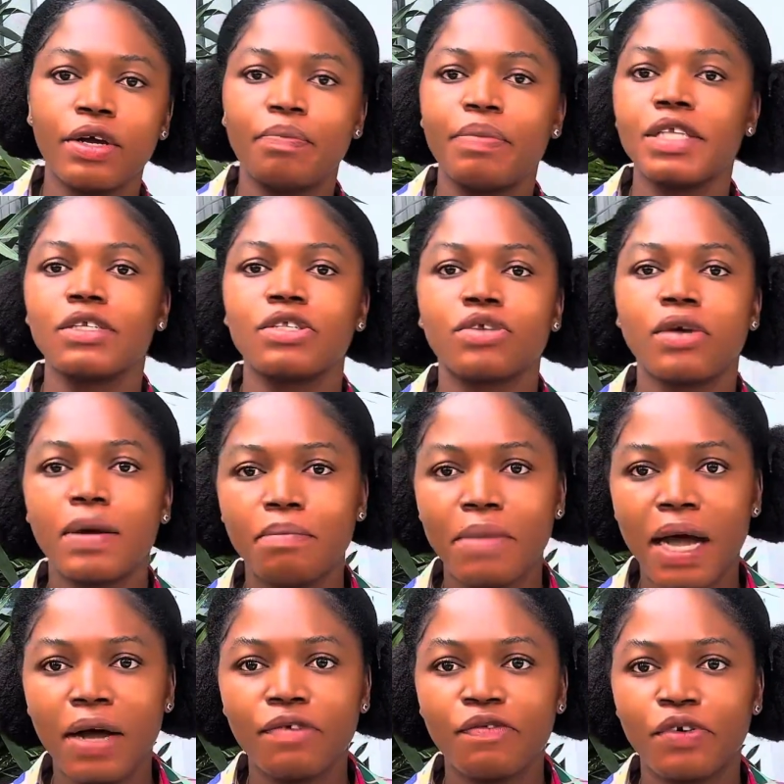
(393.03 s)
so
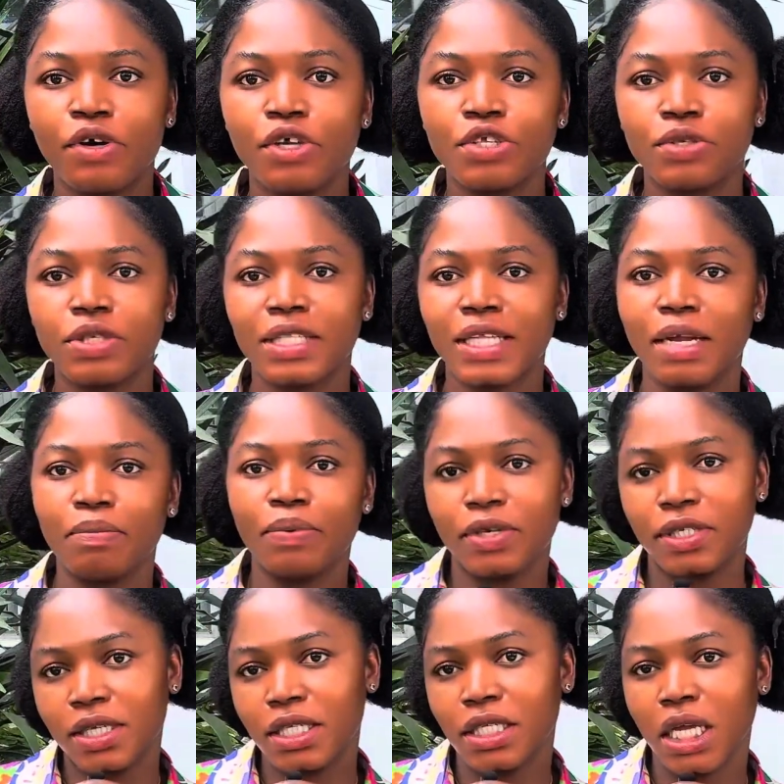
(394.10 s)
amount for us to start
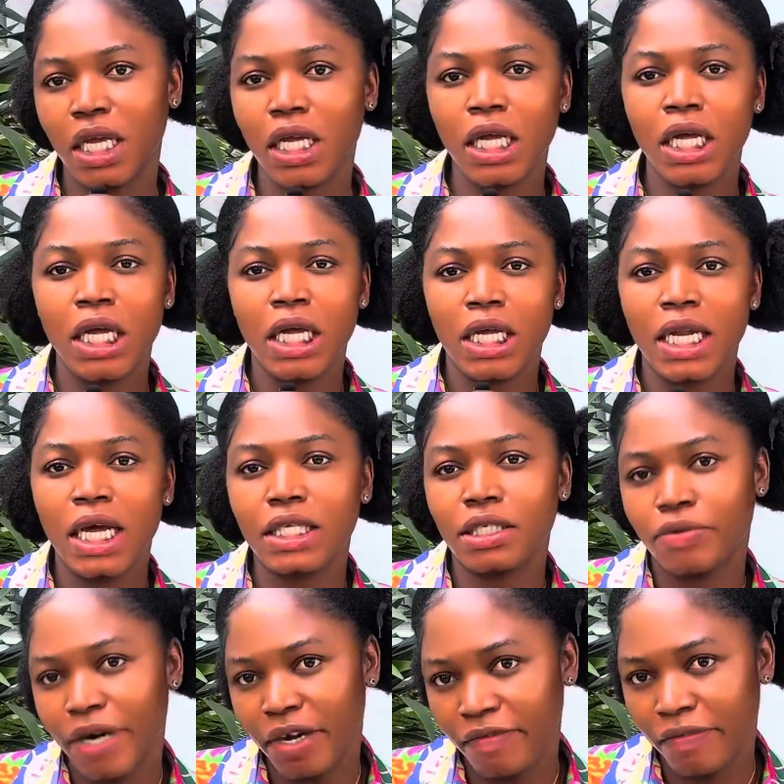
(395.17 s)
processing. That's
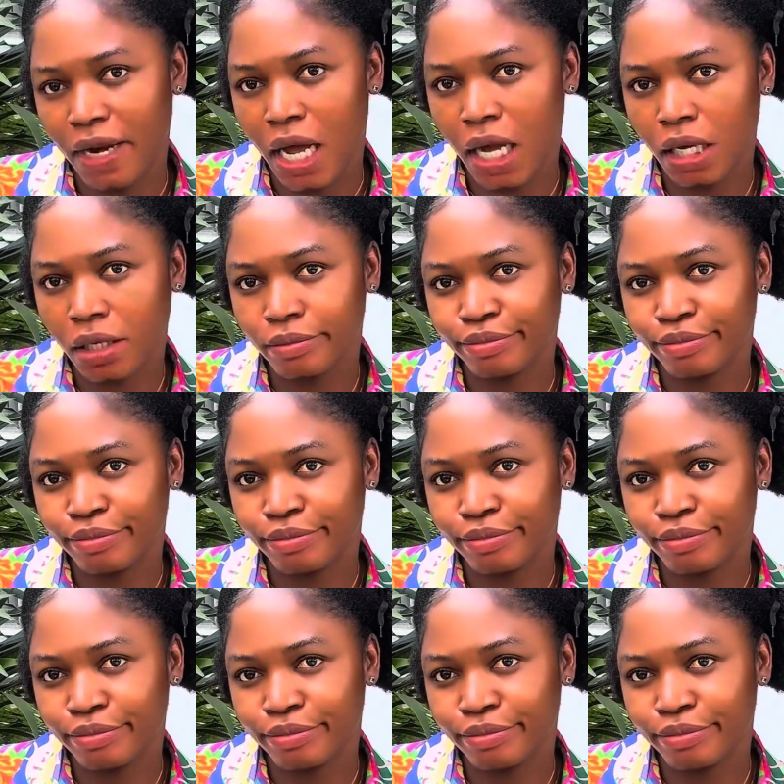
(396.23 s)
a red flag.